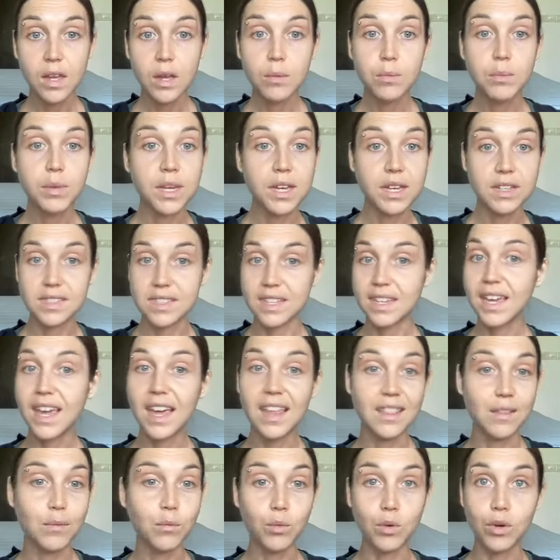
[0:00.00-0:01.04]
Because
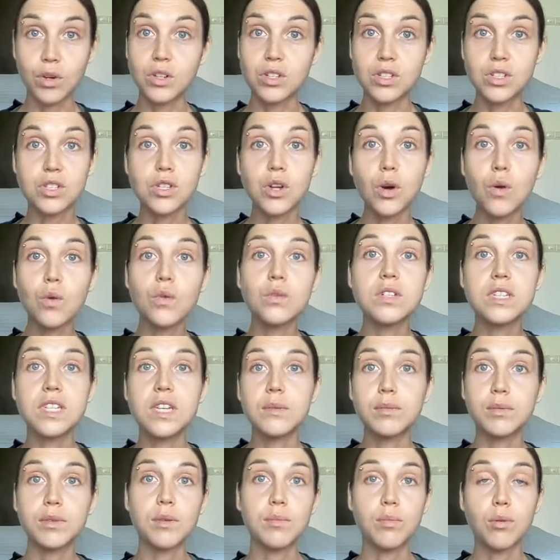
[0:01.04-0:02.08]
again, we're so
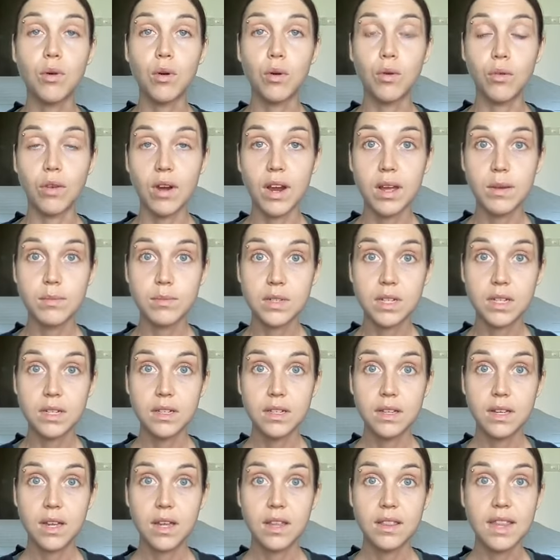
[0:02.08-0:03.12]
deeply programmed
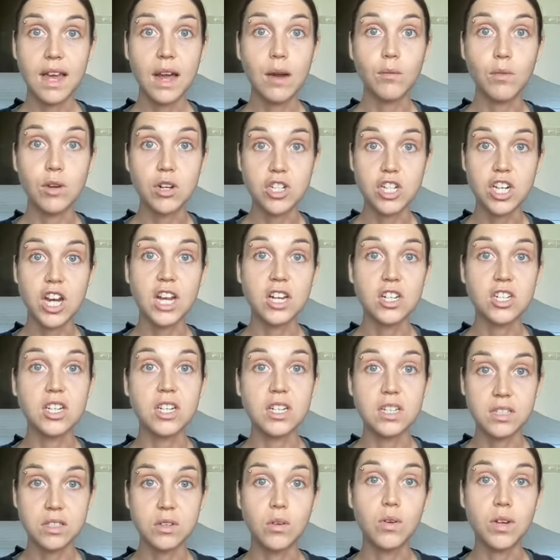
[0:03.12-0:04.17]
that rejection
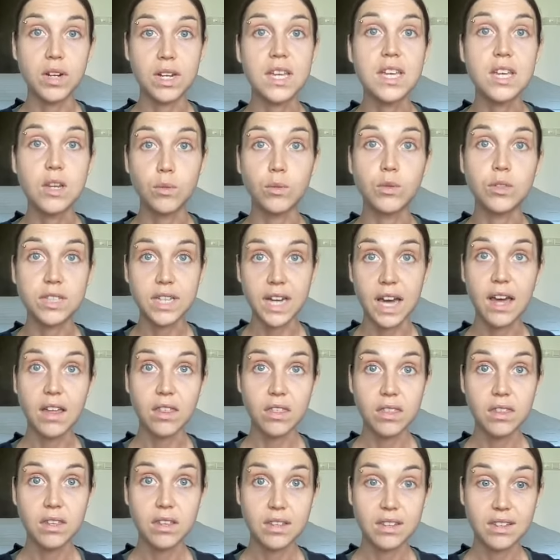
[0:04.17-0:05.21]
is going to equal death.
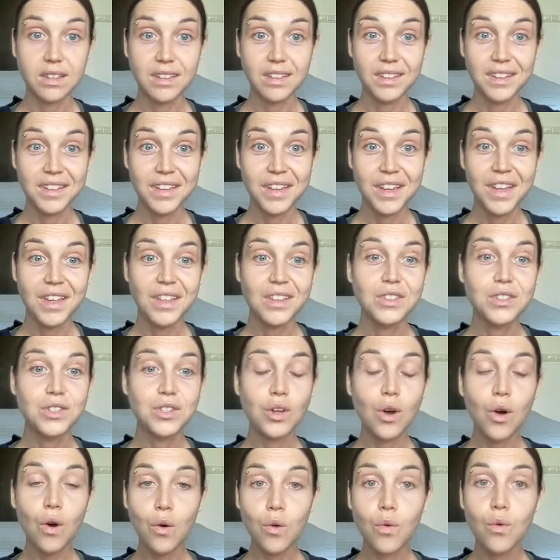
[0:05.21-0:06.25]

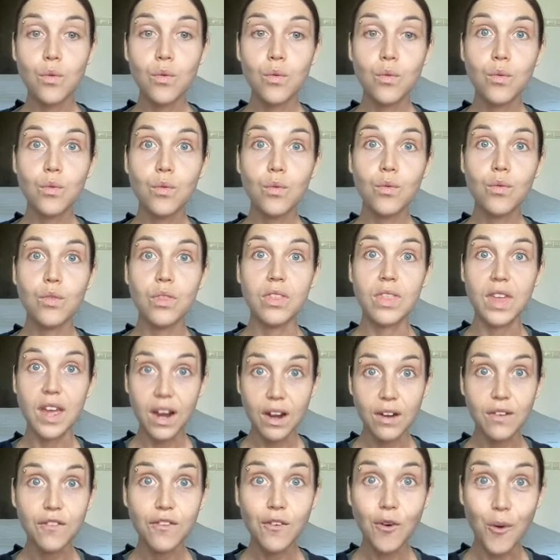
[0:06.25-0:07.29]
So,
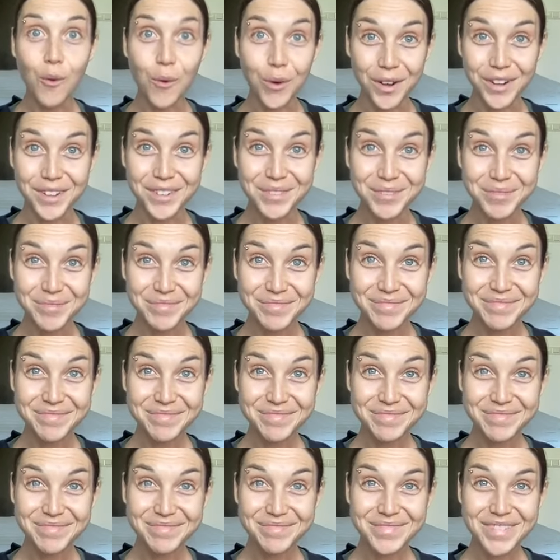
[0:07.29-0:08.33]
therefore,
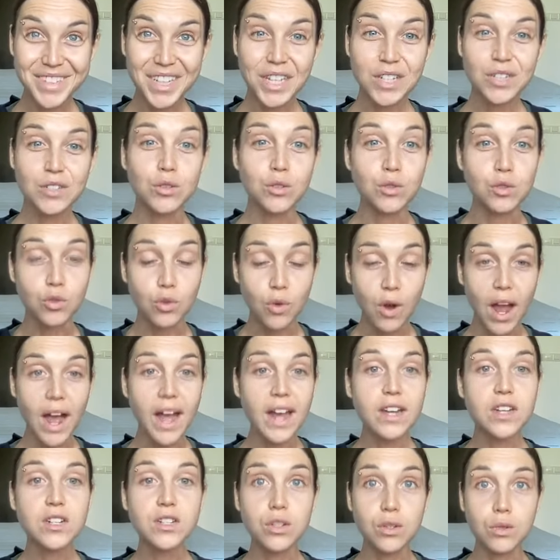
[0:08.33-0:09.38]
to
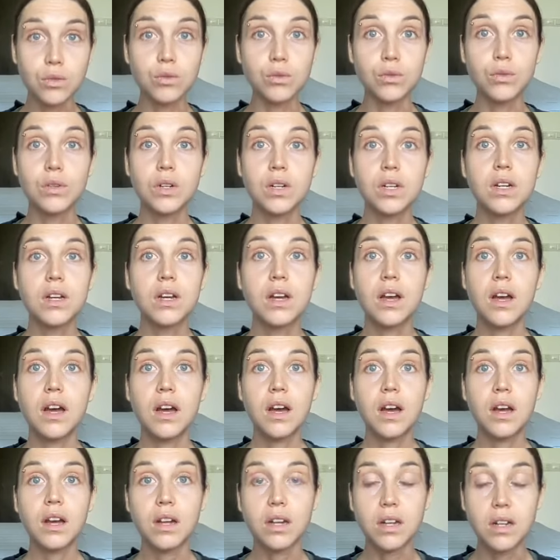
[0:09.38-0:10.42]
try to
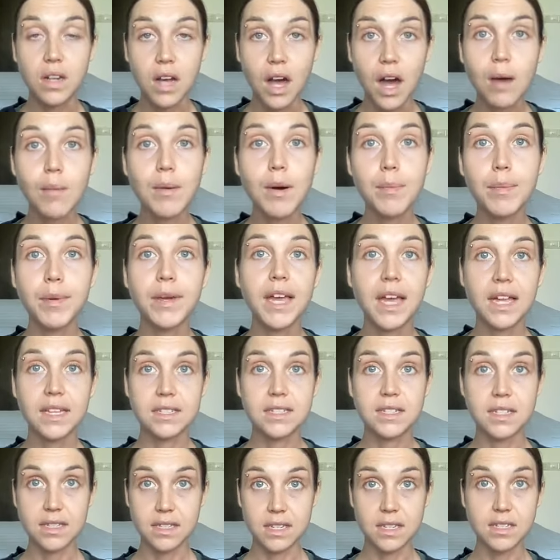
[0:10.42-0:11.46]
come up
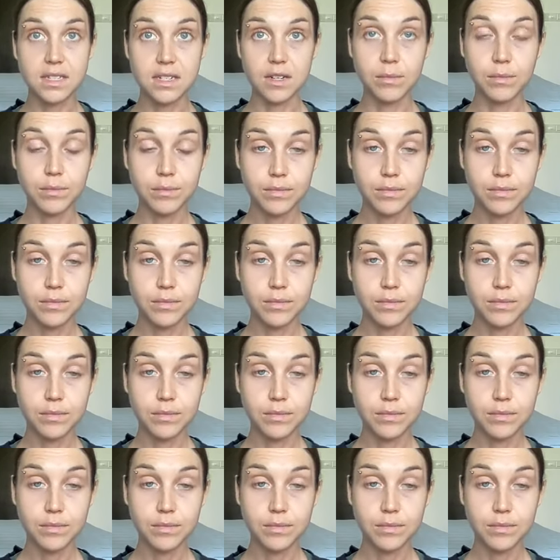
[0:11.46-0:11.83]
against a system,